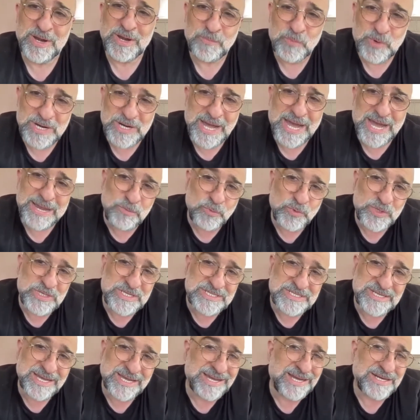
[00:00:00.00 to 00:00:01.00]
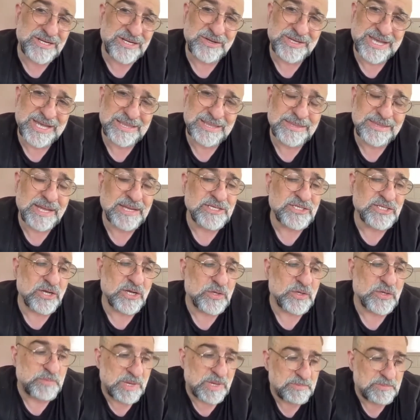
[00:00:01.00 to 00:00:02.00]
And when I would say, I don't get that
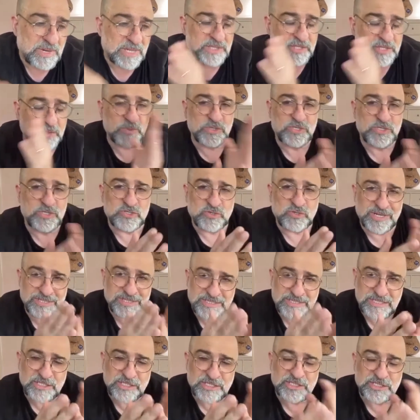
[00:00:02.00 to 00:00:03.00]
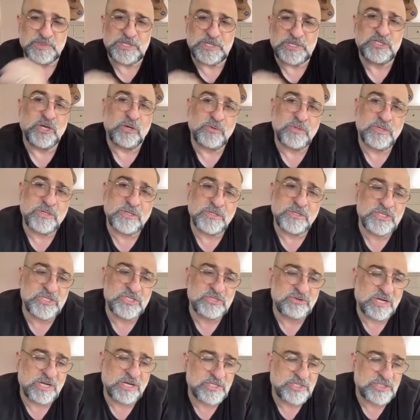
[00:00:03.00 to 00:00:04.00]
joke, my mother would try and teach me joke
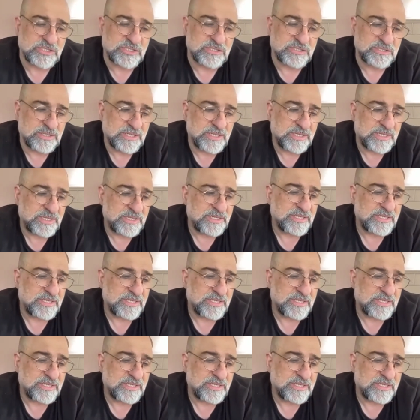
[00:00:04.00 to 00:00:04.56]
construction.